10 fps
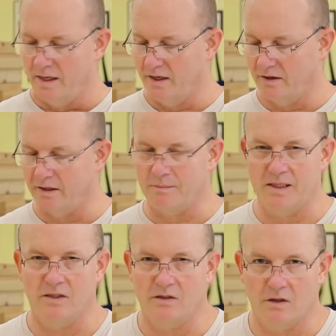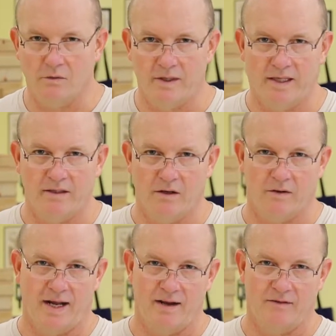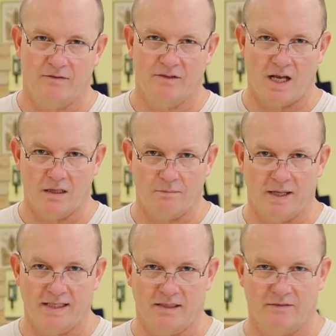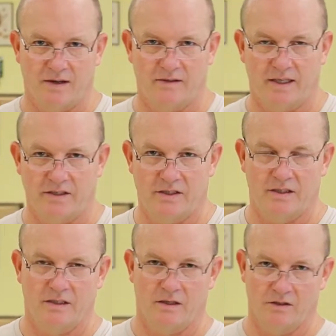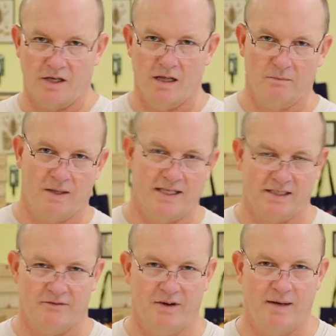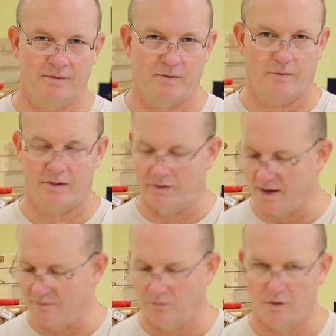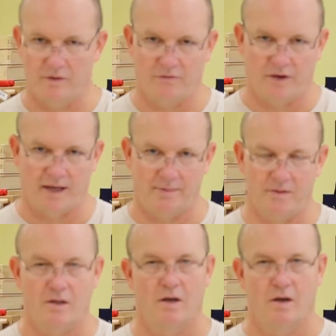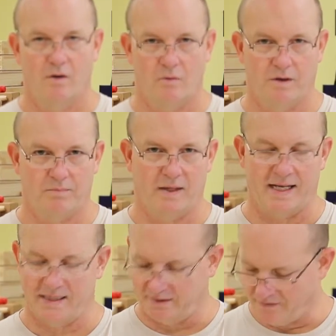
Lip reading: Here at the bee store, we don't have solid plastic foundation or solid plastic frames, but we do have wood frames with plastic